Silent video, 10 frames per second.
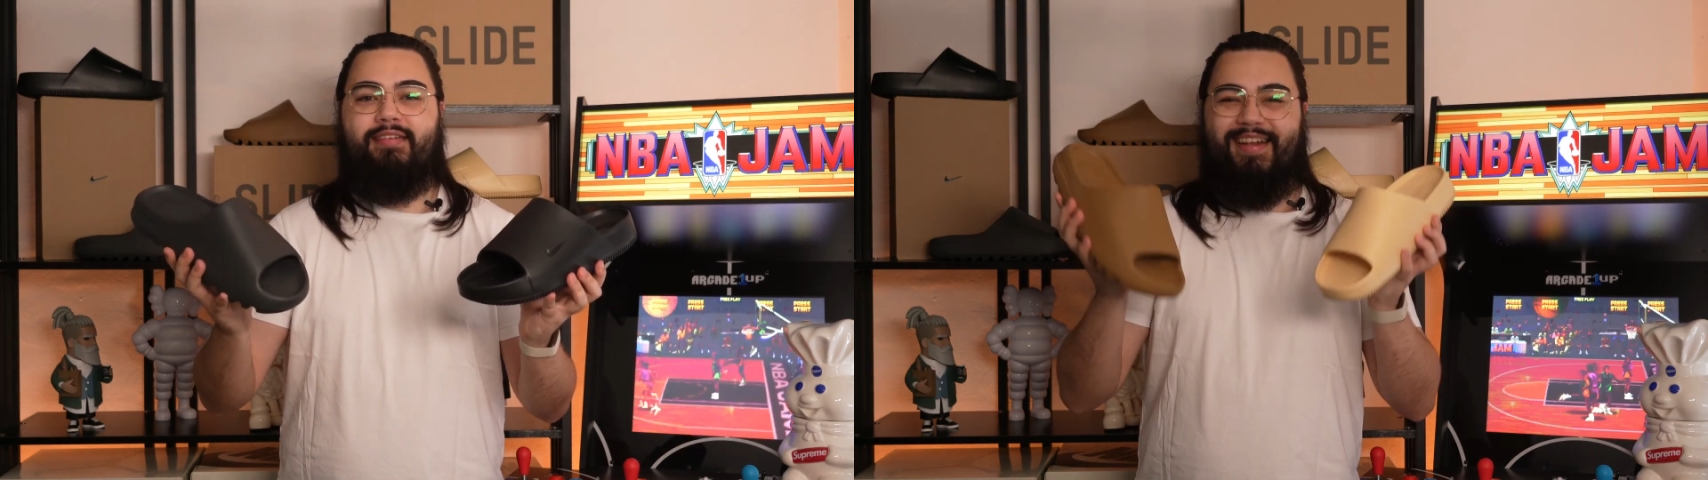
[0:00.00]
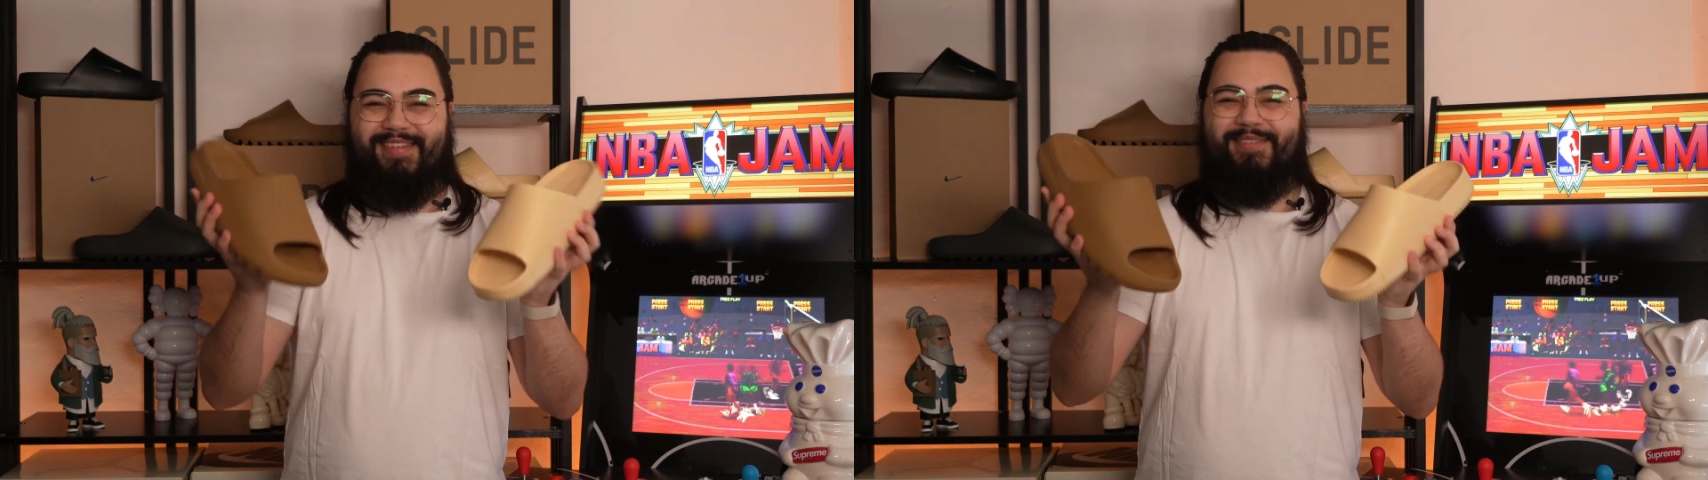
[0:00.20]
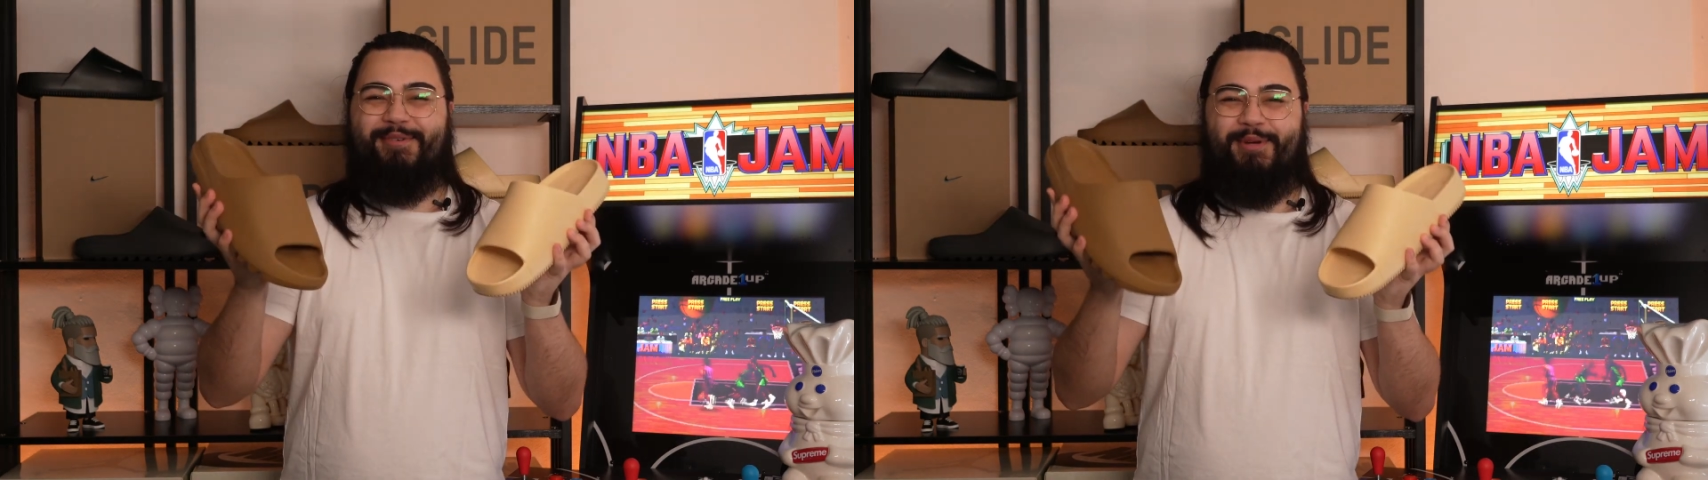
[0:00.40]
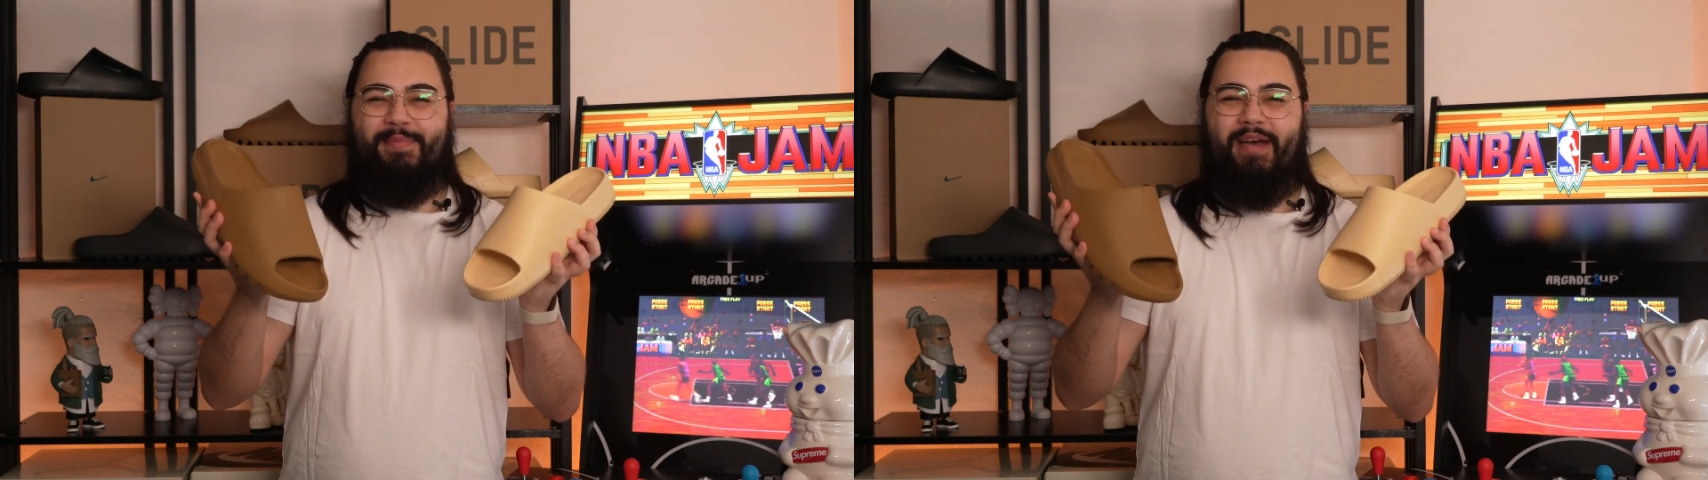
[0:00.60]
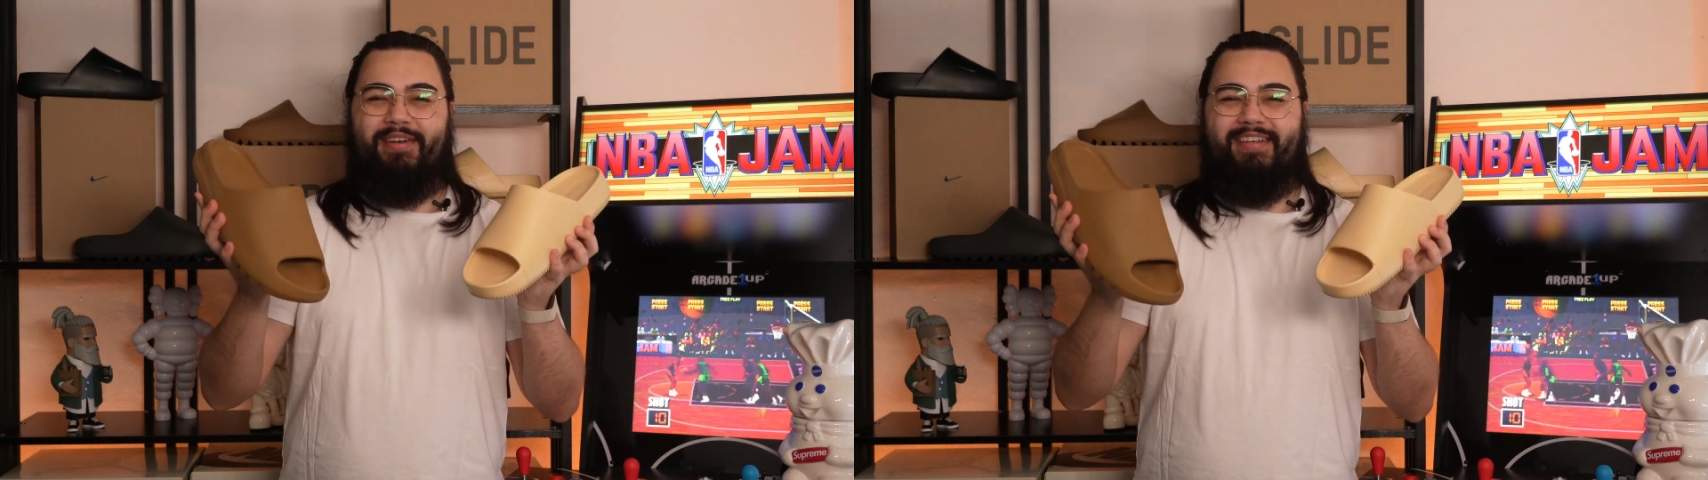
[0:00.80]
Let's talk
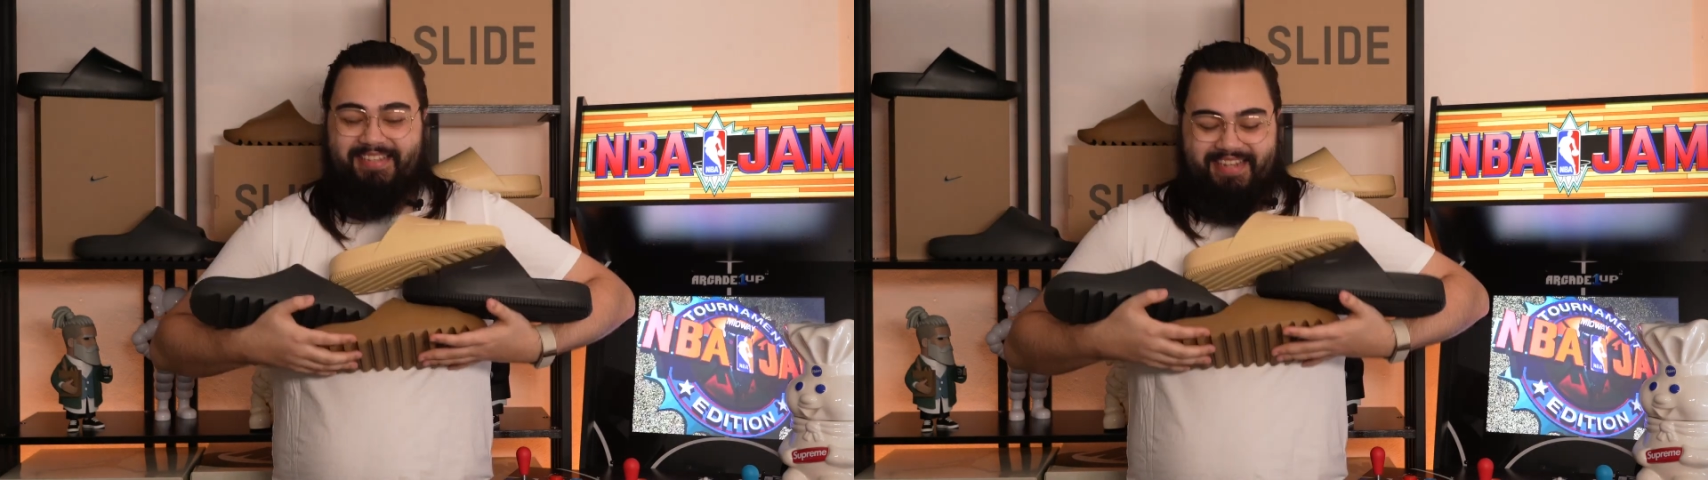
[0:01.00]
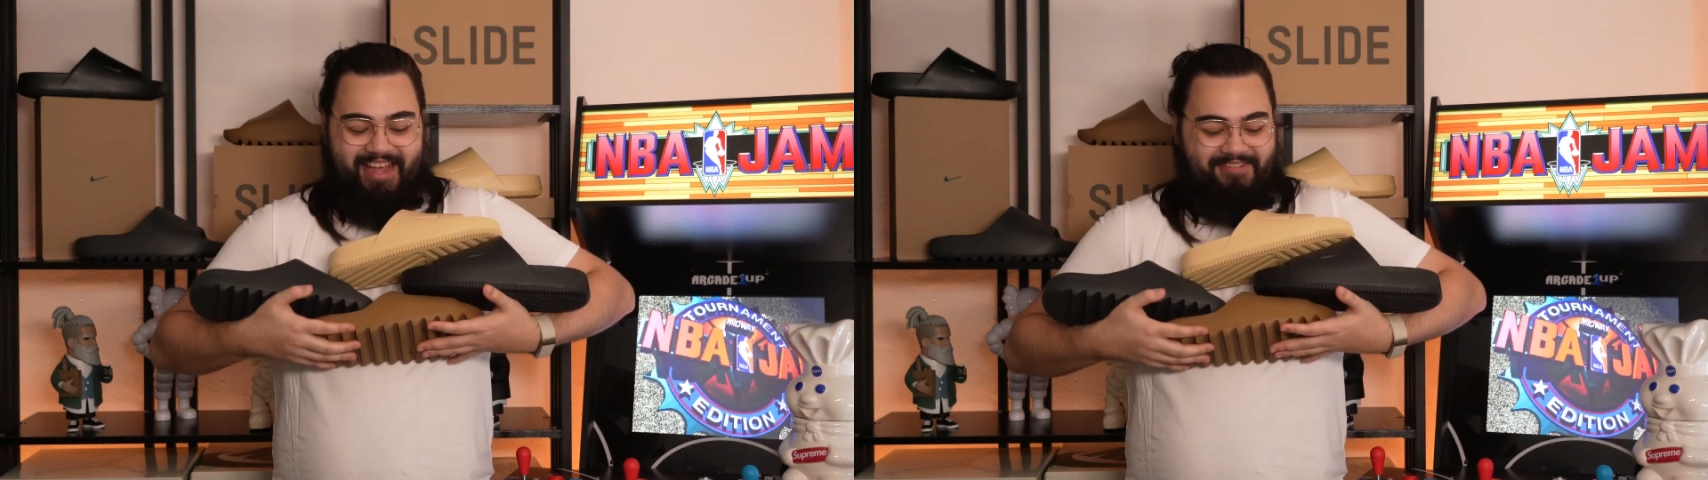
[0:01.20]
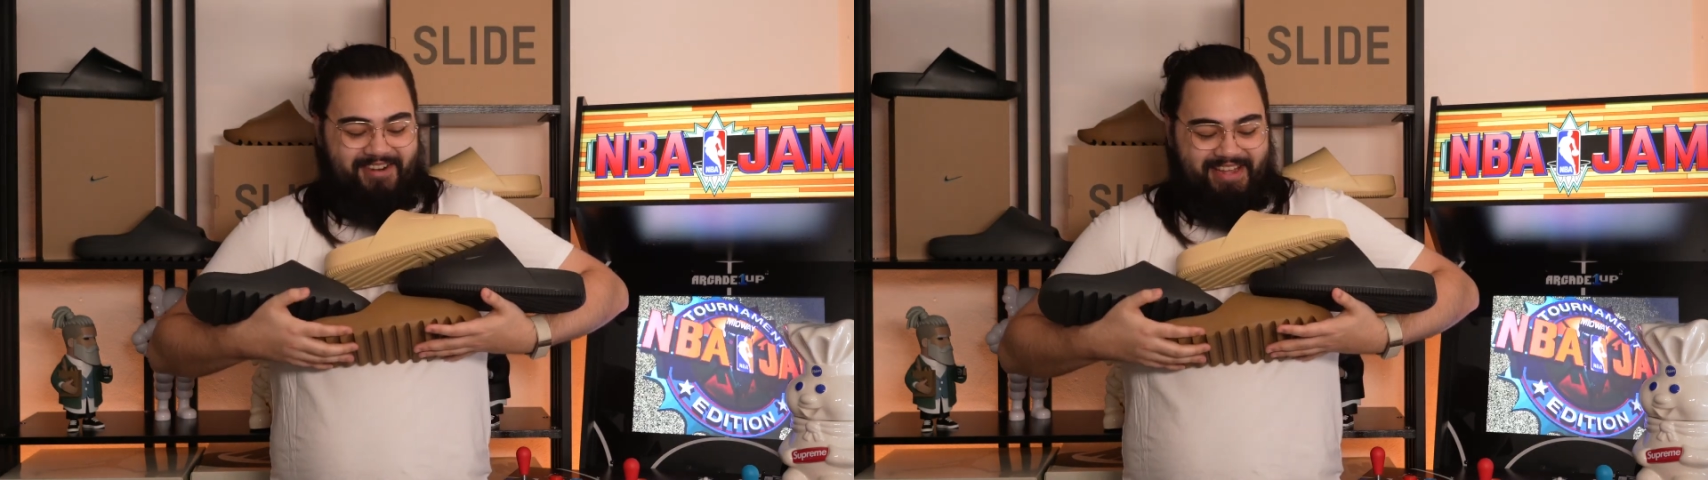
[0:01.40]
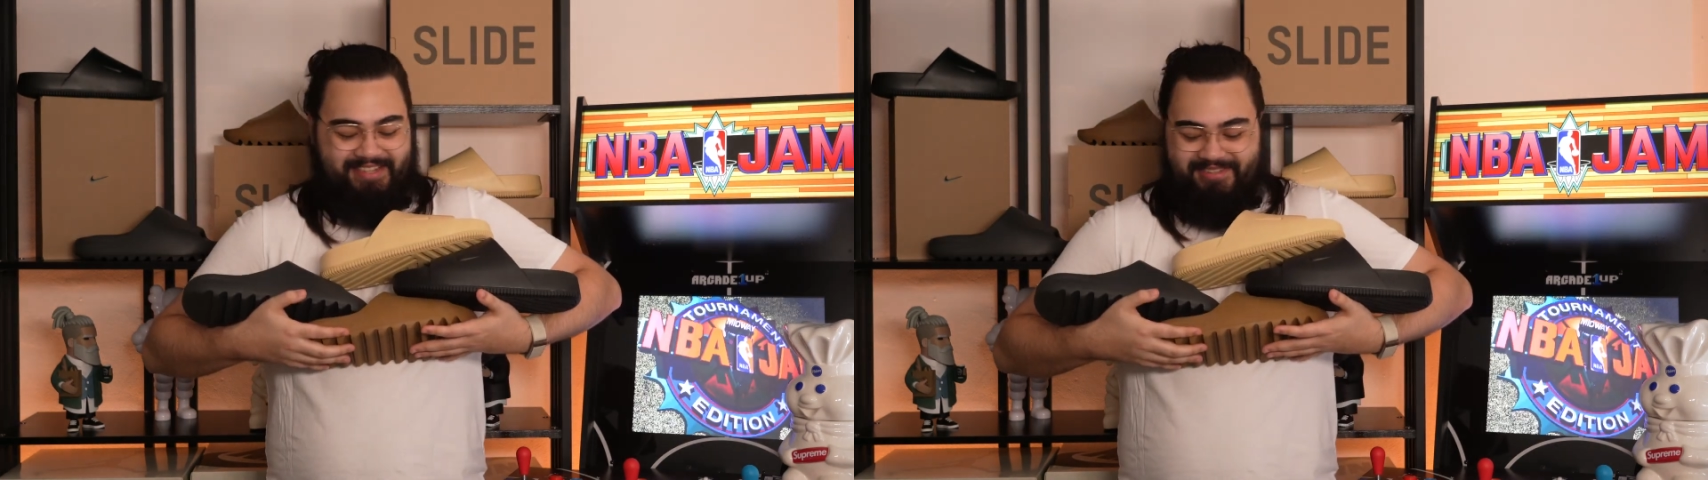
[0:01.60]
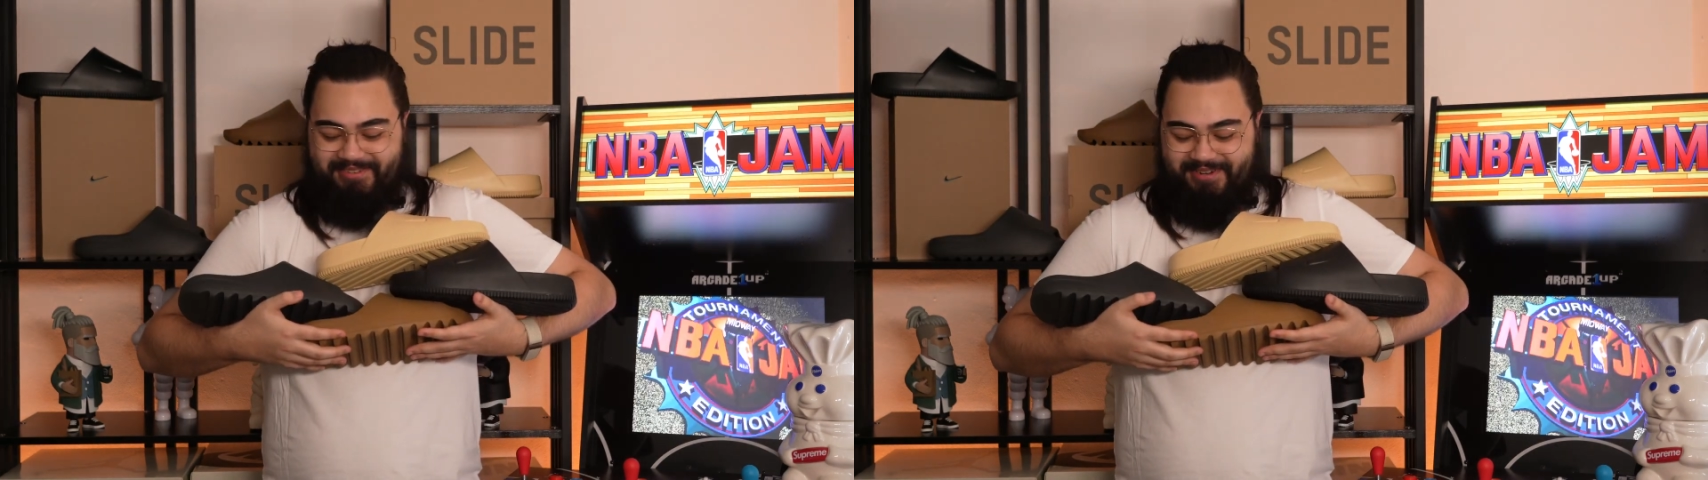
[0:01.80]
about it. To get right
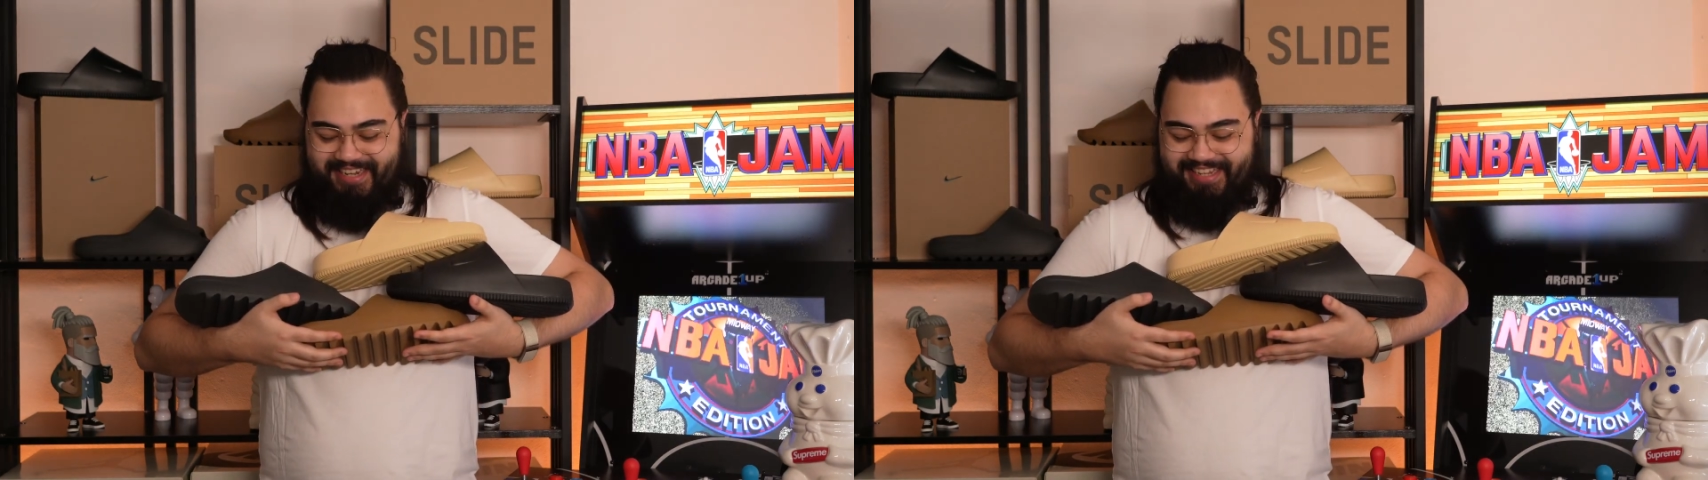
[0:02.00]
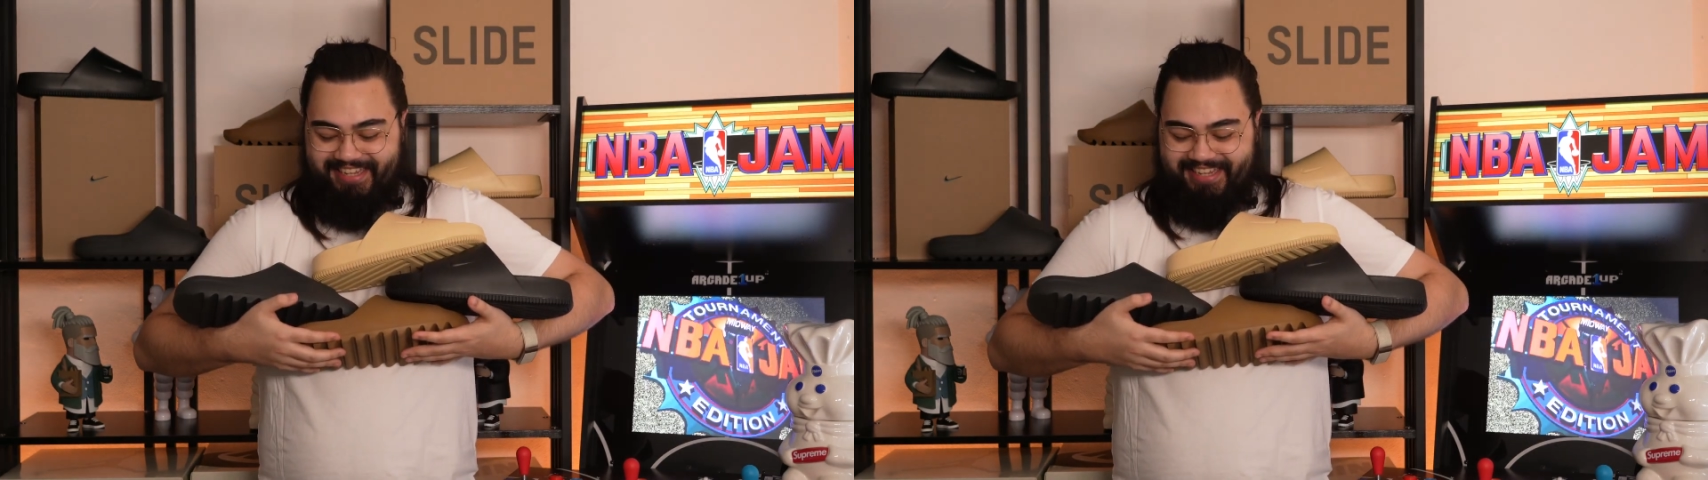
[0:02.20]
into it,